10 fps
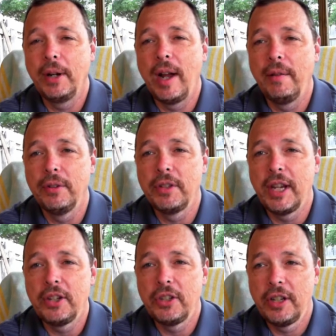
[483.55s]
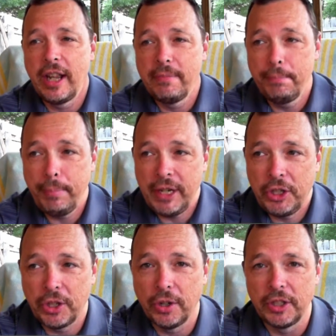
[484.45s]
from our conversation today,
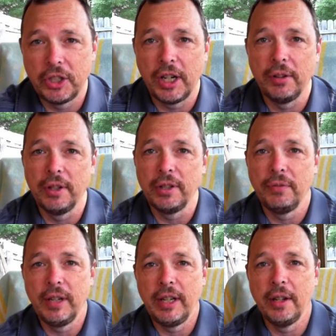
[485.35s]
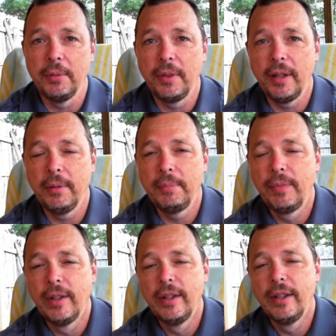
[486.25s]
be sure and share this video with them.